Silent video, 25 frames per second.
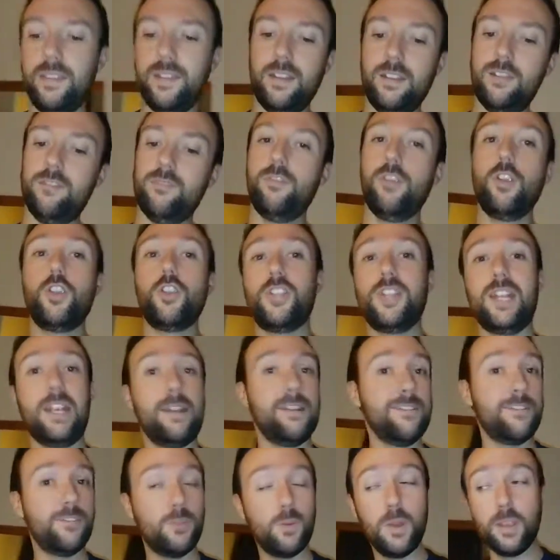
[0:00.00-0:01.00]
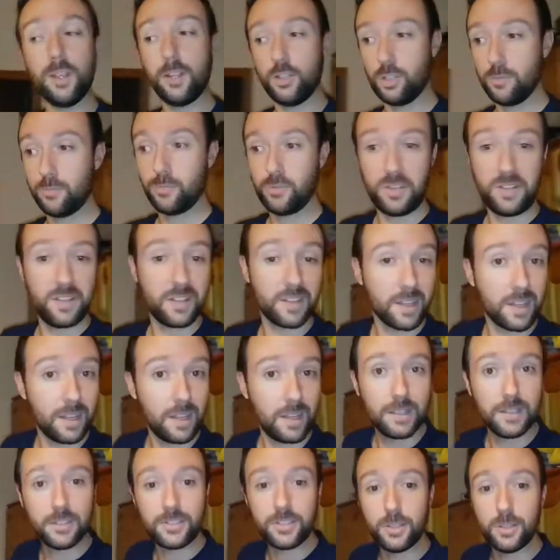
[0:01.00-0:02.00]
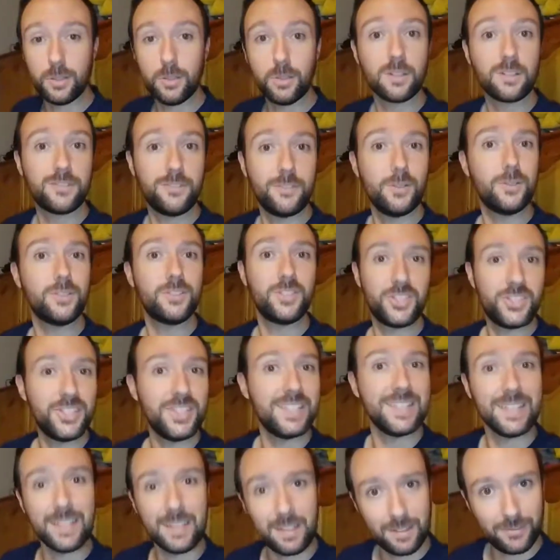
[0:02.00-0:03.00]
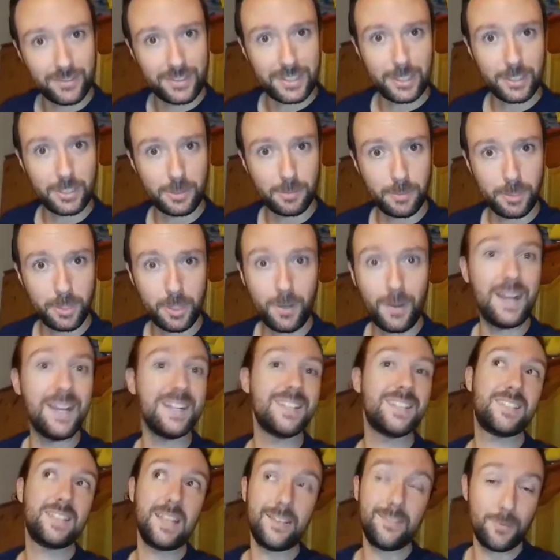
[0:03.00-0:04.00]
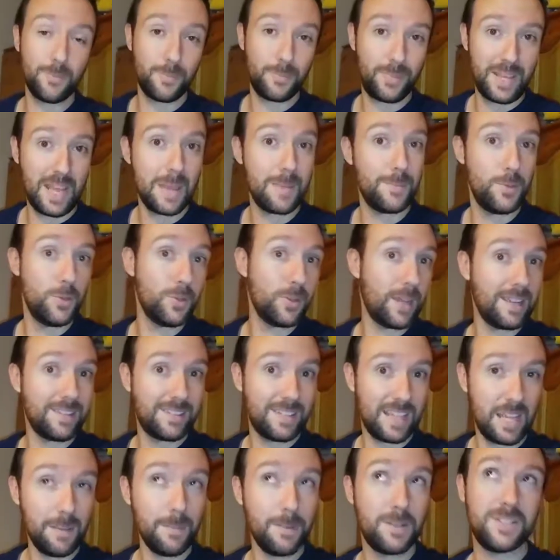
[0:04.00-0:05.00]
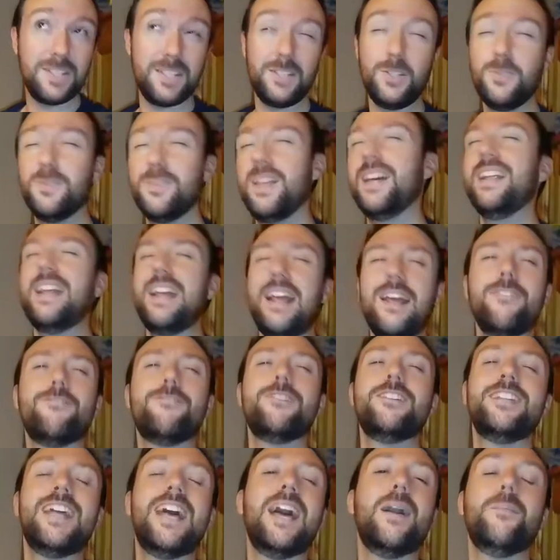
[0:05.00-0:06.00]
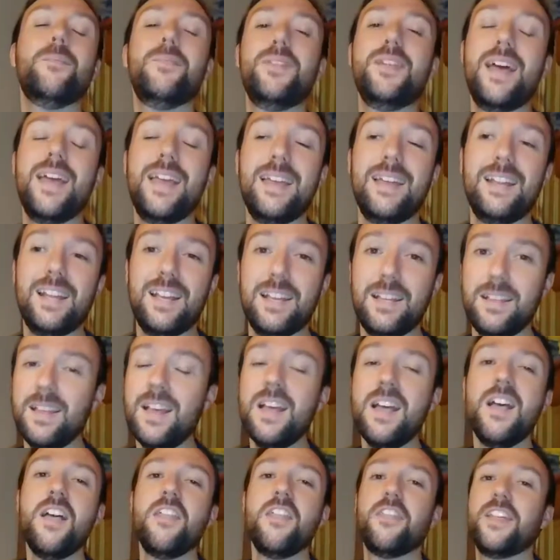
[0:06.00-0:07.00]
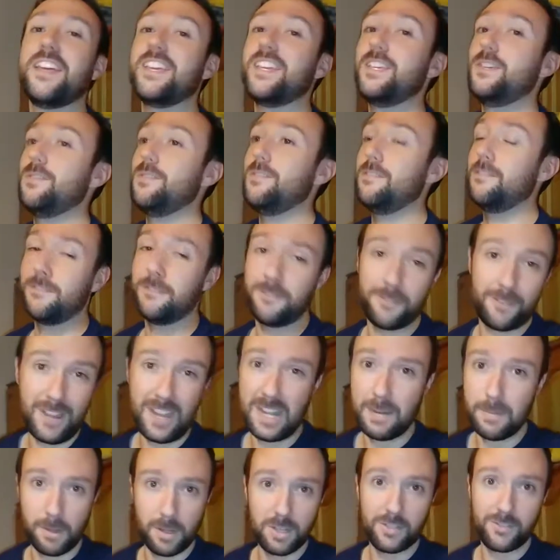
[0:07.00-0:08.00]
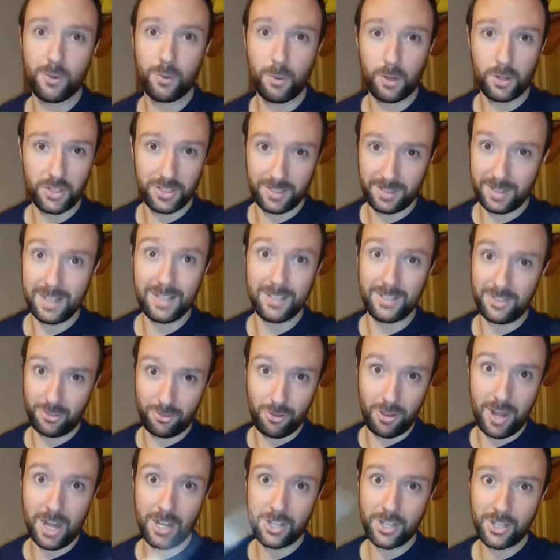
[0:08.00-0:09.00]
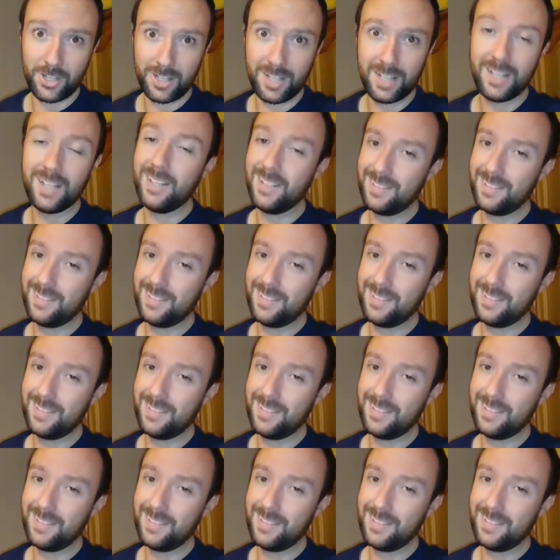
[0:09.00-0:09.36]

then a rush to get ready for work and jump straight in the car. So look forward to seeing that on video tomorrow at 7 PM UK time, because I do that every damn day. And I thank you very much for watching this trash.